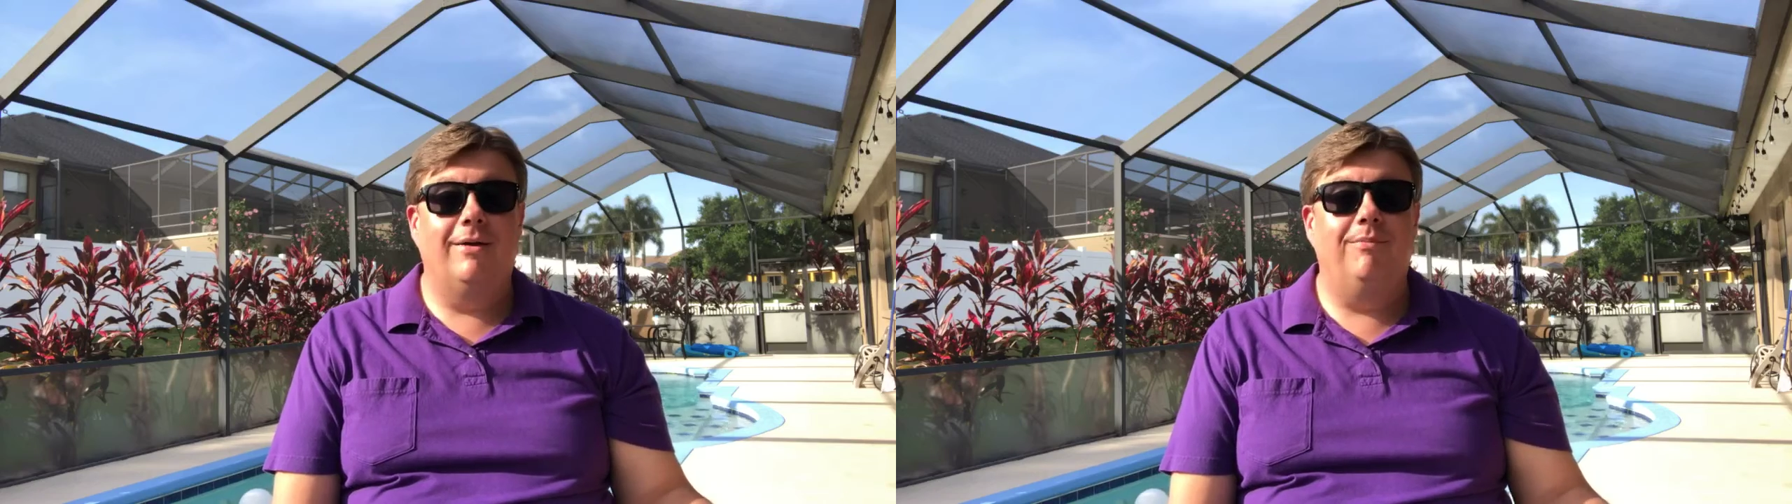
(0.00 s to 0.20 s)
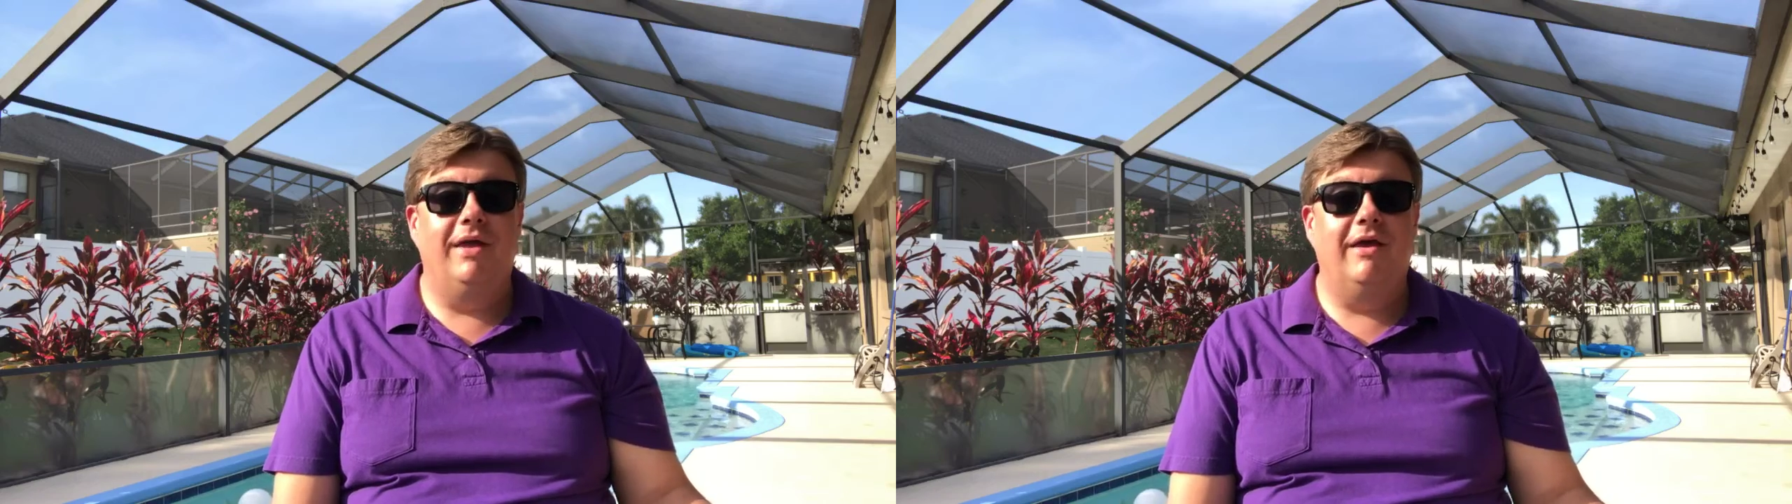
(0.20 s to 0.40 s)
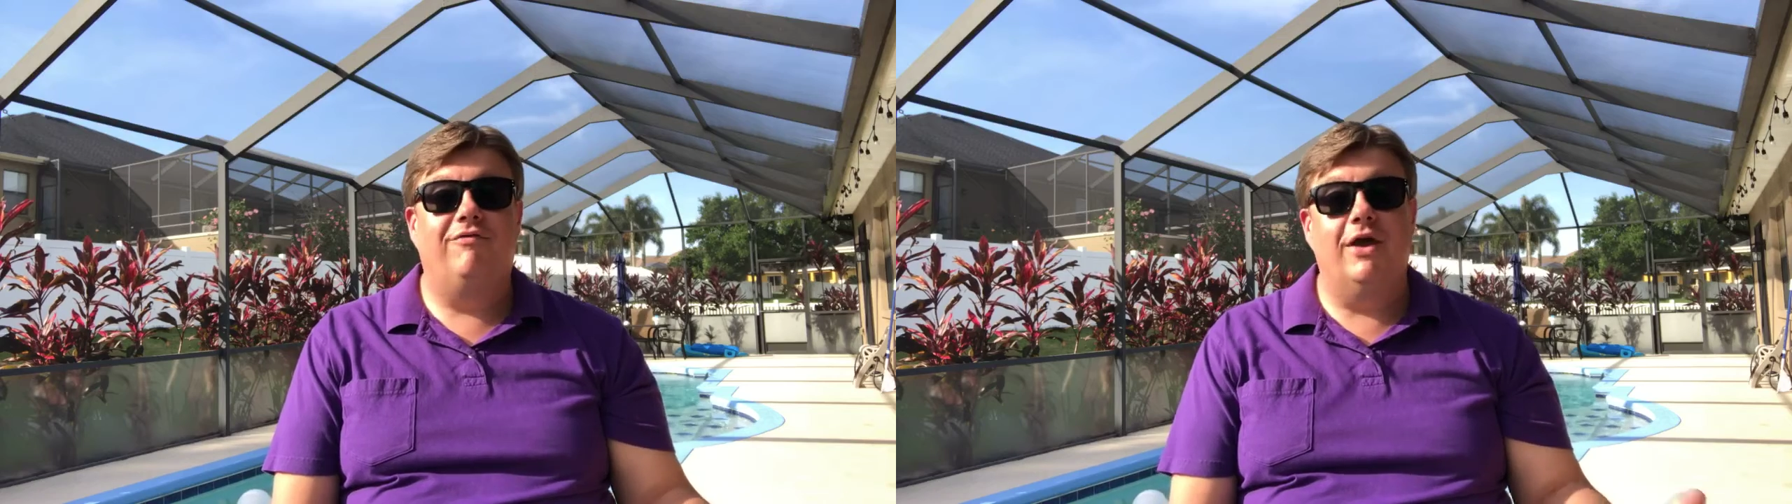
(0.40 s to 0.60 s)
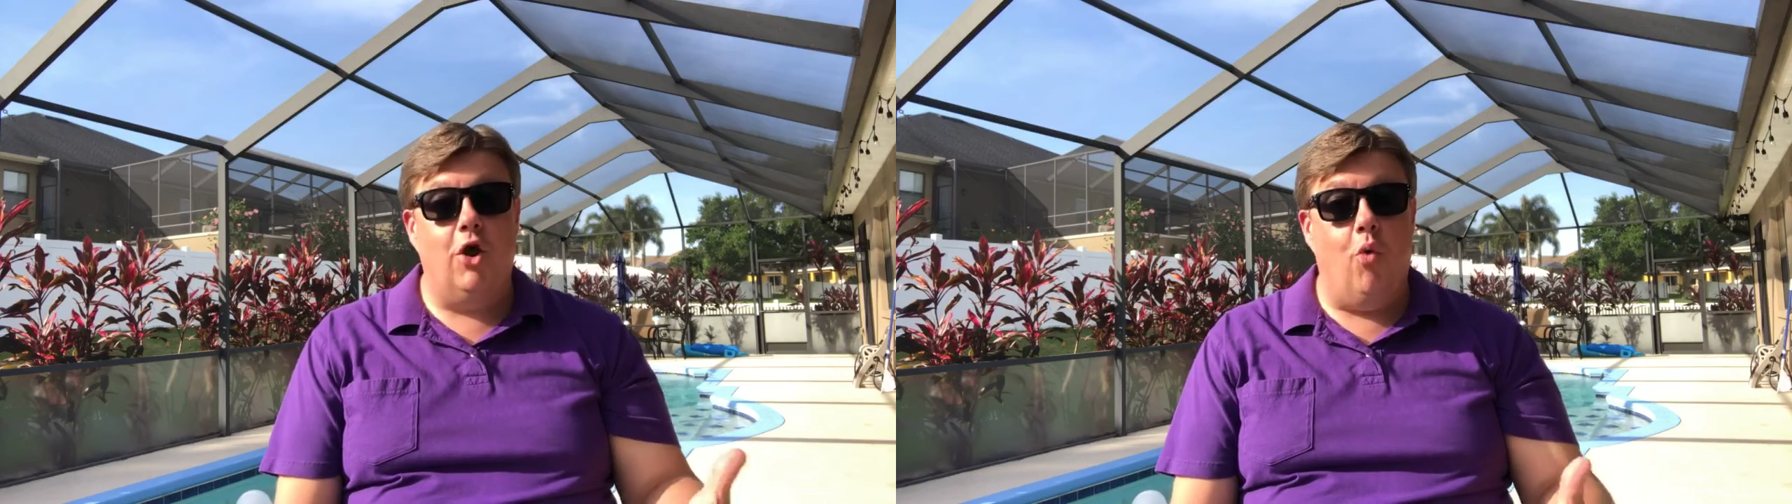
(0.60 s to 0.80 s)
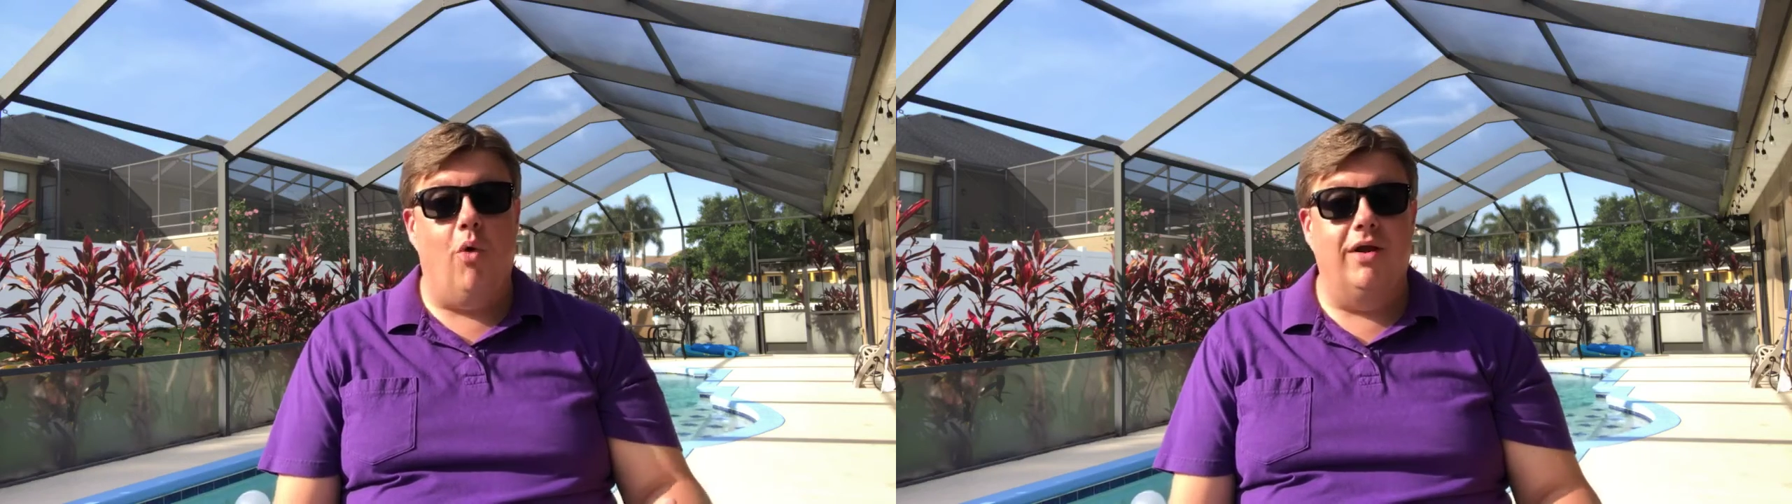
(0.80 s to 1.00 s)
and B, if they
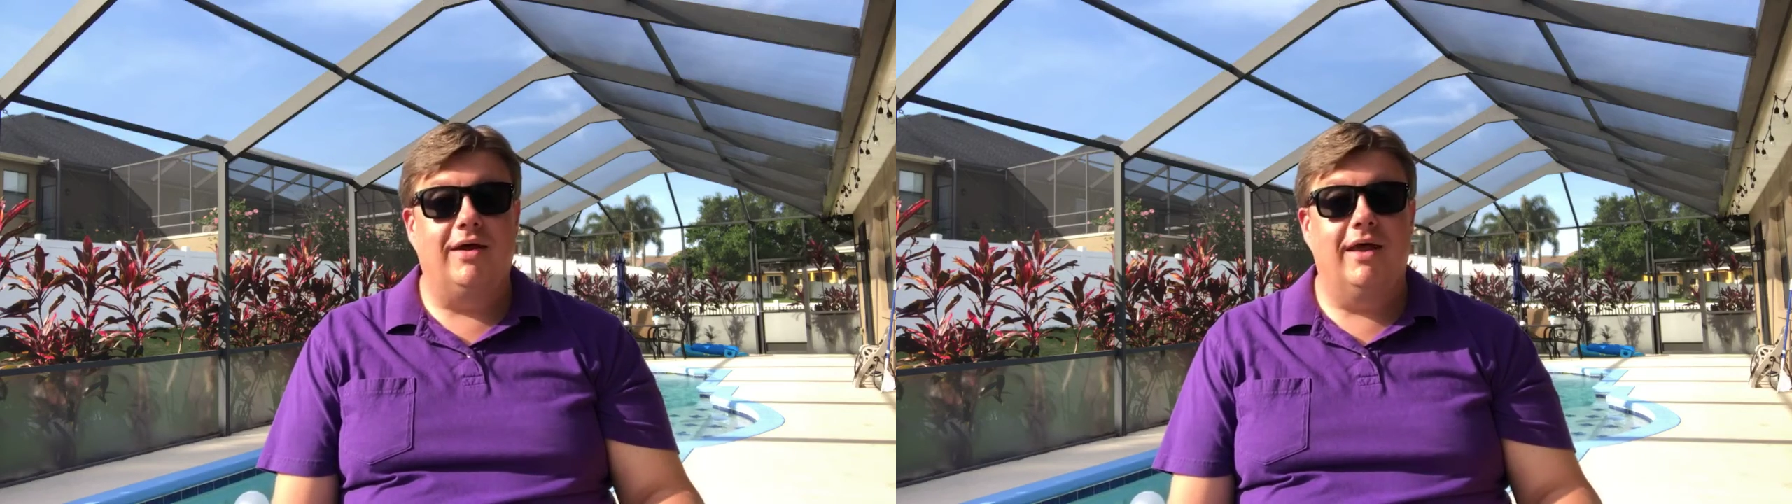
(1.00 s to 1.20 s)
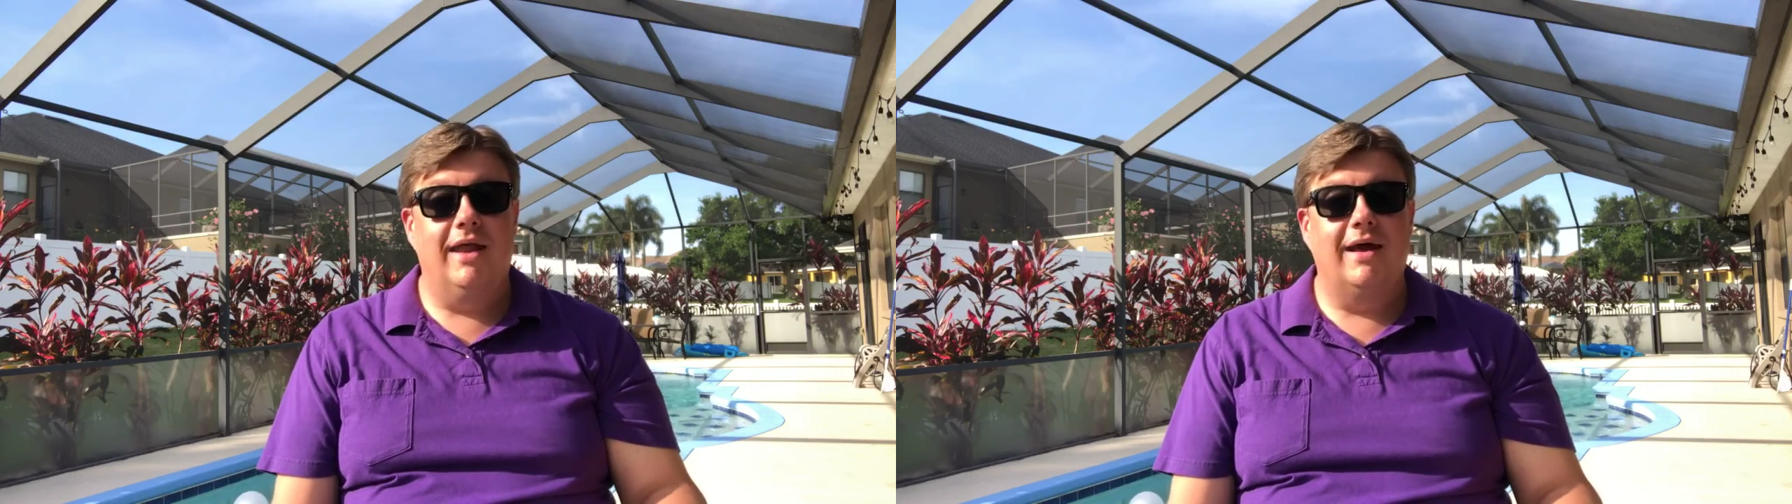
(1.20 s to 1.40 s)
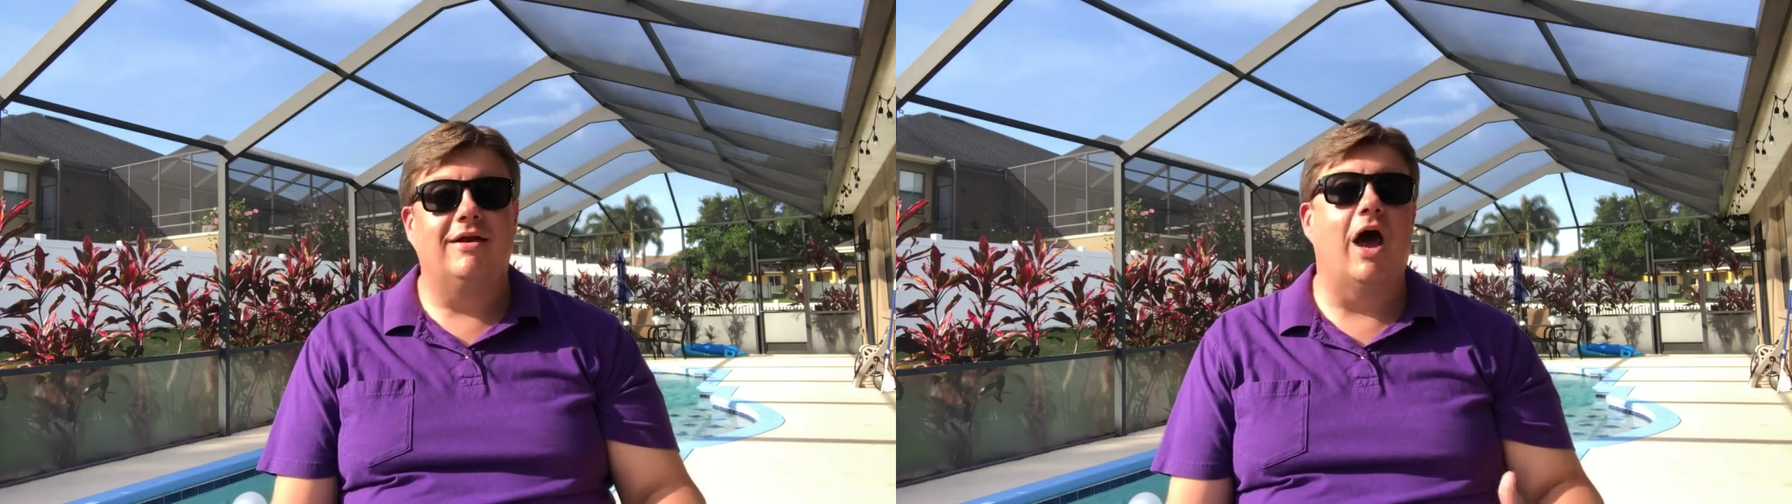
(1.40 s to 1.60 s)
don't want to connect,